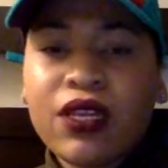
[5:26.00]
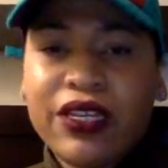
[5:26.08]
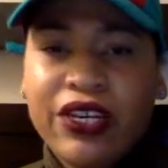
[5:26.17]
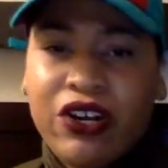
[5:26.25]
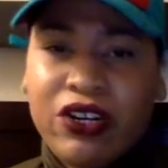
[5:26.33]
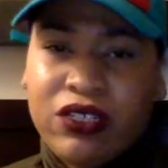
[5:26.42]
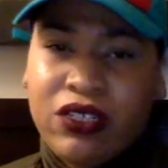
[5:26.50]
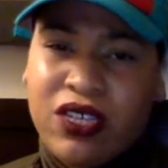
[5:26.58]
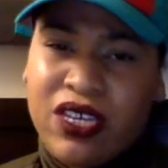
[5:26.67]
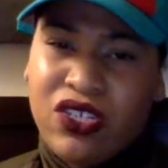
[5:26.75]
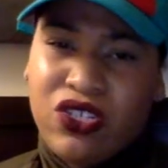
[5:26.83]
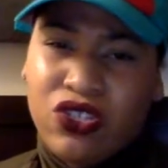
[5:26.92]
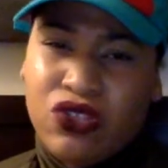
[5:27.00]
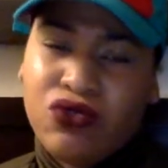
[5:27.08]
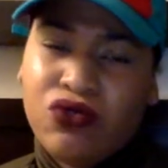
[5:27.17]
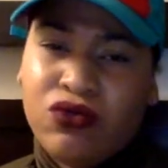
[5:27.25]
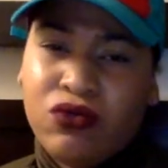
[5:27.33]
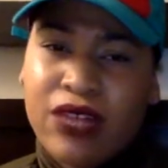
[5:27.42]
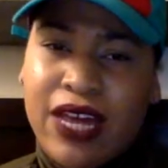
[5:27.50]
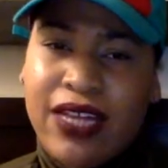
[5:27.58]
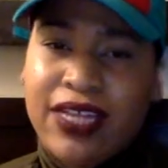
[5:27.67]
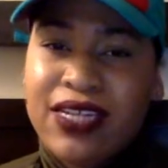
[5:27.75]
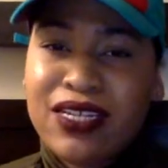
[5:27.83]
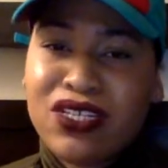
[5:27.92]
get our kids to school. That
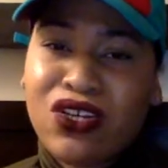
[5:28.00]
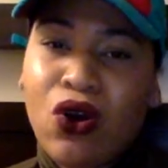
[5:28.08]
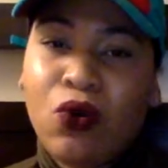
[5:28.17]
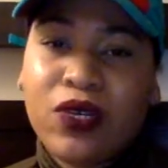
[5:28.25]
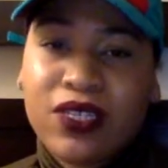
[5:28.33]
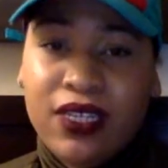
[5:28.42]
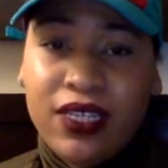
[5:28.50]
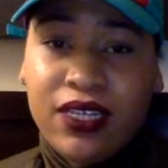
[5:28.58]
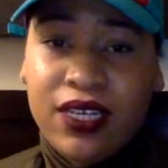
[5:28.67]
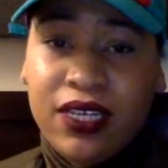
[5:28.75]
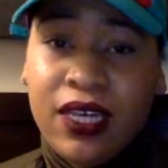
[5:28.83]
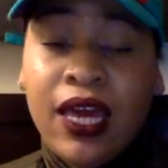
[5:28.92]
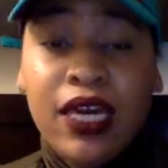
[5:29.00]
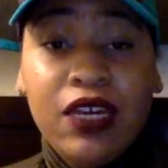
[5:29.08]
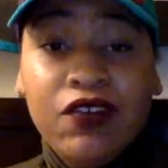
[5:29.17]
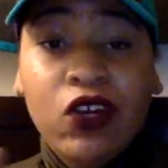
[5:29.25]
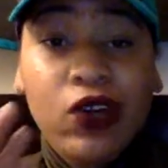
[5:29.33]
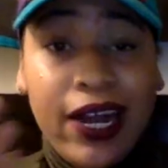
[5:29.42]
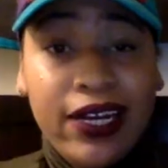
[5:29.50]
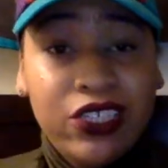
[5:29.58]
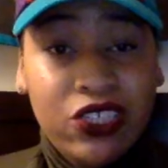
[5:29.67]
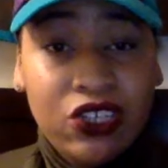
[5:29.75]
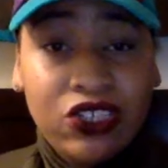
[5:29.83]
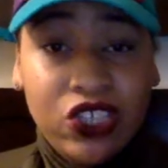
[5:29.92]
lady doesn't owe us anything. Even though that
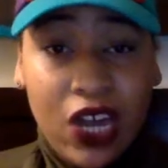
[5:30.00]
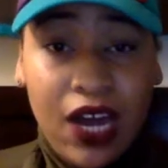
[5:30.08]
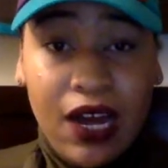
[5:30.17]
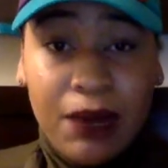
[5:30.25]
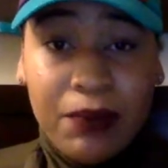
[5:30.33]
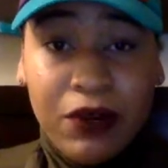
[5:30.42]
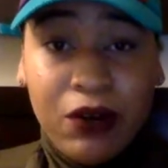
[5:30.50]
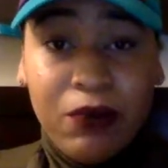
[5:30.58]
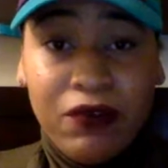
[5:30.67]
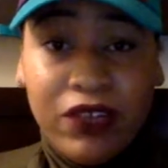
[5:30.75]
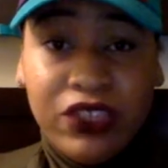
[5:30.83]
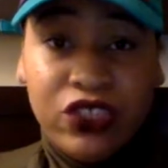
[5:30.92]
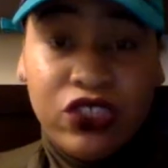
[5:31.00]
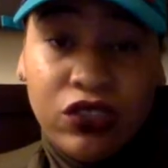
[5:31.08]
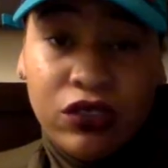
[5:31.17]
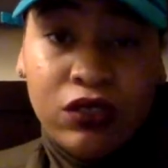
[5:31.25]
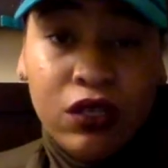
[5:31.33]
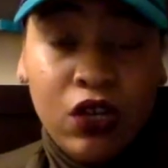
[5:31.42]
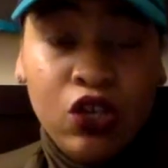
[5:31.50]
is her job and her profession to